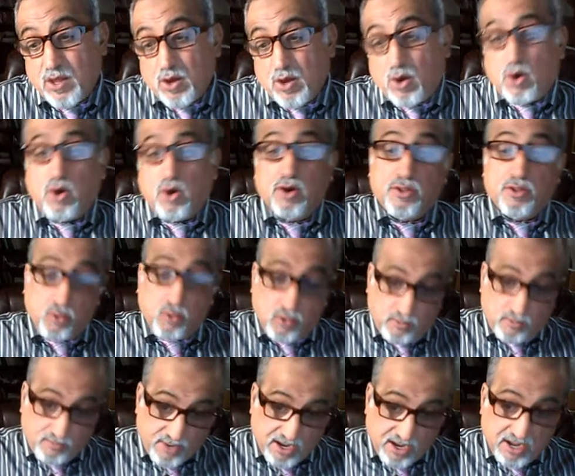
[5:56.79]
or to your
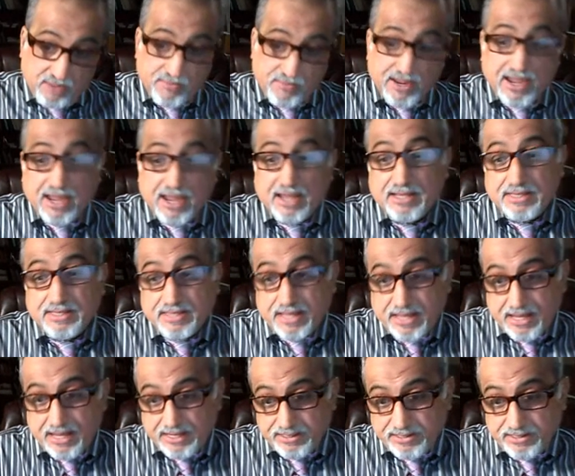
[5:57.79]
mom and
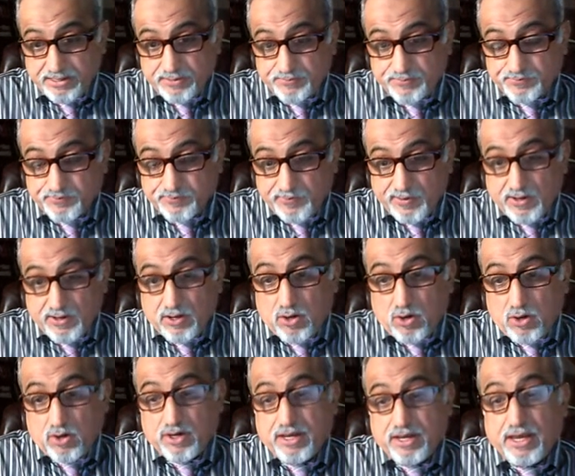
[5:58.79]
dad,
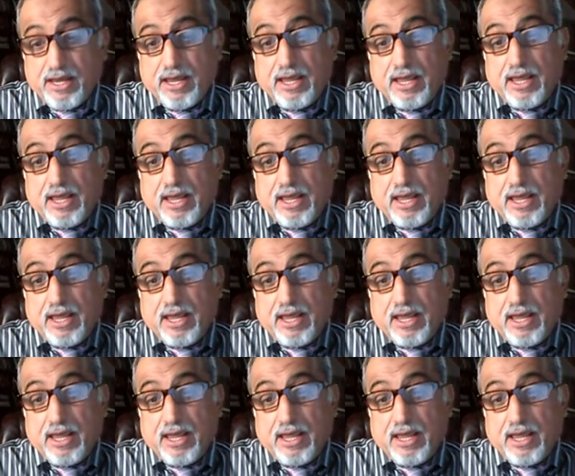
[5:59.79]
okay,